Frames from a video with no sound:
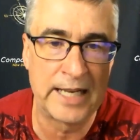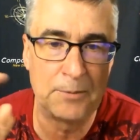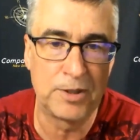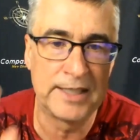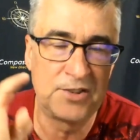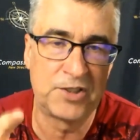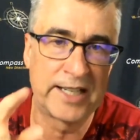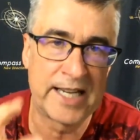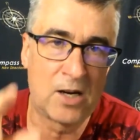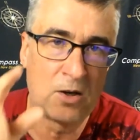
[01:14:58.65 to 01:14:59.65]
And please
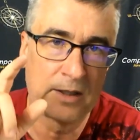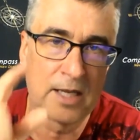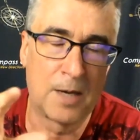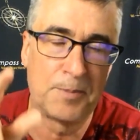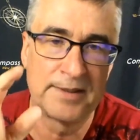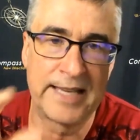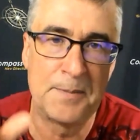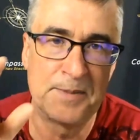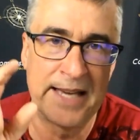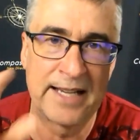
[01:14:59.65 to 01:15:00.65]
check out Compass
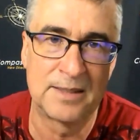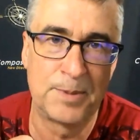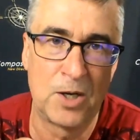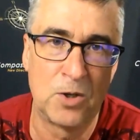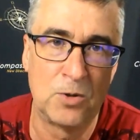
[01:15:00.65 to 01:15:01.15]
Games Expo